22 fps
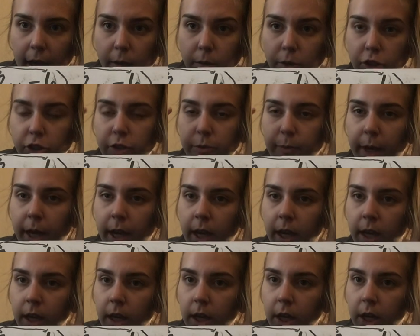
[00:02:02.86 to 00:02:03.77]
which is
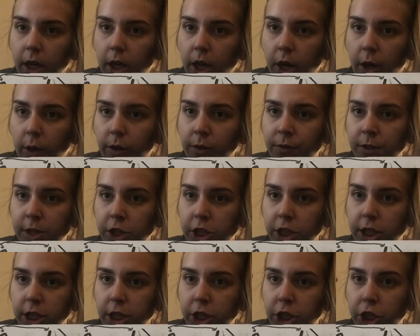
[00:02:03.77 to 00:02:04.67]
my
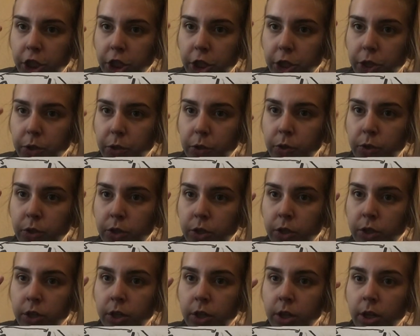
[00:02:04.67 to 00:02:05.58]
coefficient is 2,
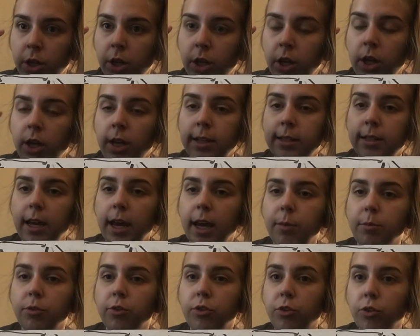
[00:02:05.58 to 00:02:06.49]

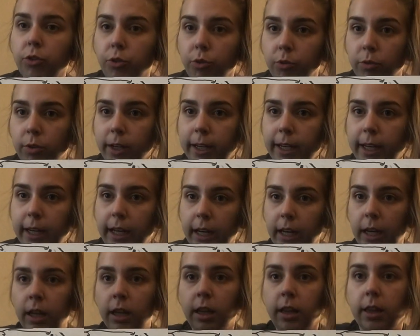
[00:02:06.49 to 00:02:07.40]
times
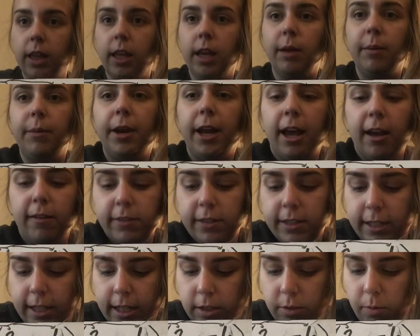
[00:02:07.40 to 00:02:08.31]
3, then I'm going to have
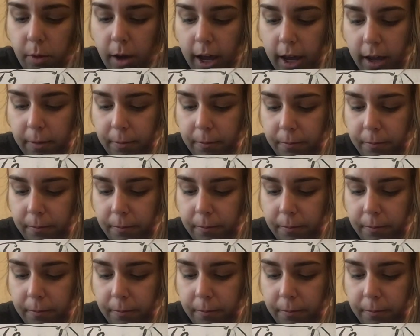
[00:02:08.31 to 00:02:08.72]
6y.